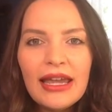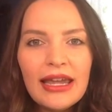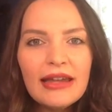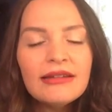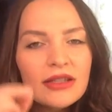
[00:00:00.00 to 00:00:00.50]

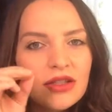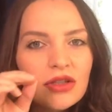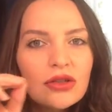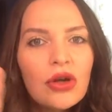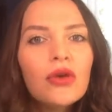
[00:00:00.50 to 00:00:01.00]
it
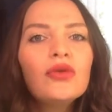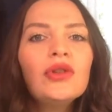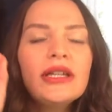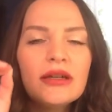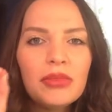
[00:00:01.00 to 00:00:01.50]

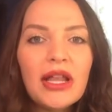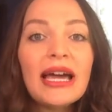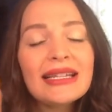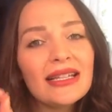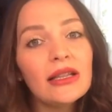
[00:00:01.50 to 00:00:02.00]
slowly
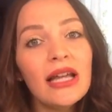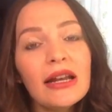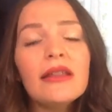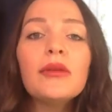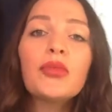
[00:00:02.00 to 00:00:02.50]
applies. A lot
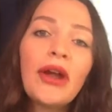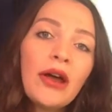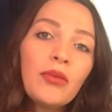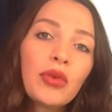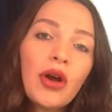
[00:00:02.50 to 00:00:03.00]
of the
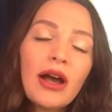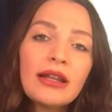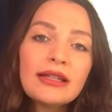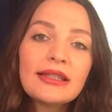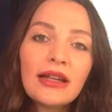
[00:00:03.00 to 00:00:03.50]
brow
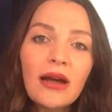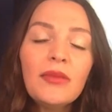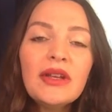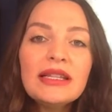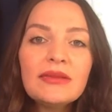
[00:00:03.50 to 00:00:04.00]
products, the
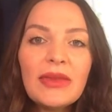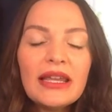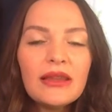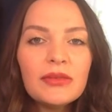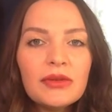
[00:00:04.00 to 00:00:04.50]
companies
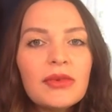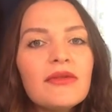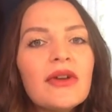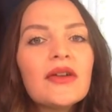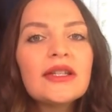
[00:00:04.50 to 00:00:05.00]
make them to be
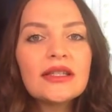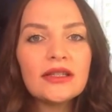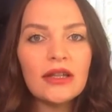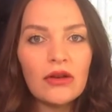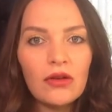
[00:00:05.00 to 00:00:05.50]
very
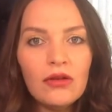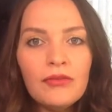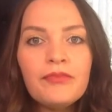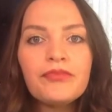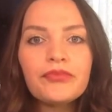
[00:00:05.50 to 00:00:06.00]
subtle.
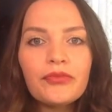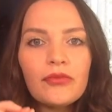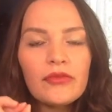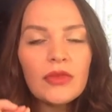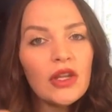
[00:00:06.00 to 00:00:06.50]

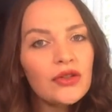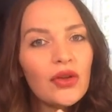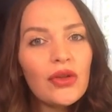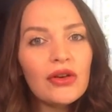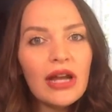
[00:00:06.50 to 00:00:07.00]
So
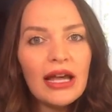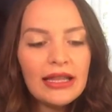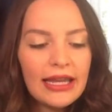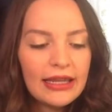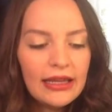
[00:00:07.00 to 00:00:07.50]
they're not
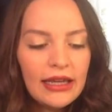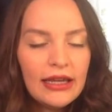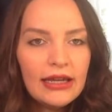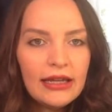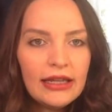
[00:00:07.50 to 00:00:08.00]
like
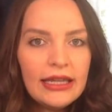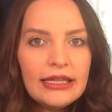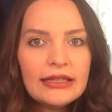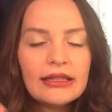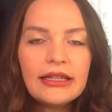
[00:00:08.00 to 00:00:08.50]

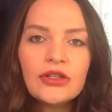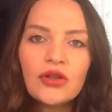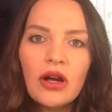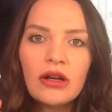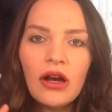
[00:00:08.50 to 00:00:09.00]
easily
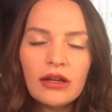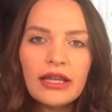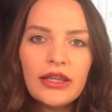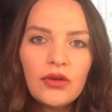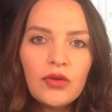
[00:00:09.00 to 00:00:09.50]
drawn on
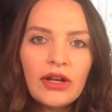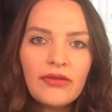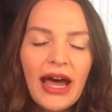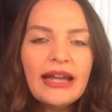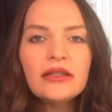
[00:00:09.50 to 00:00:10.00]
like you would if
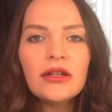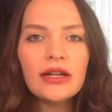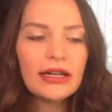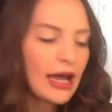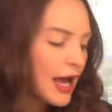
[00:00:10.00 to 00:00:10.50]
I took
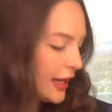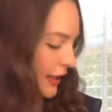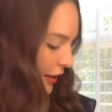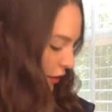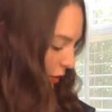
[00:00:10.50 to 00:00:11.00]
an
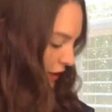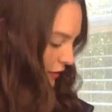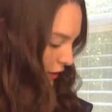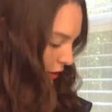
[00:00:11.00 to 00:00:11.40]
eyeliner pencil.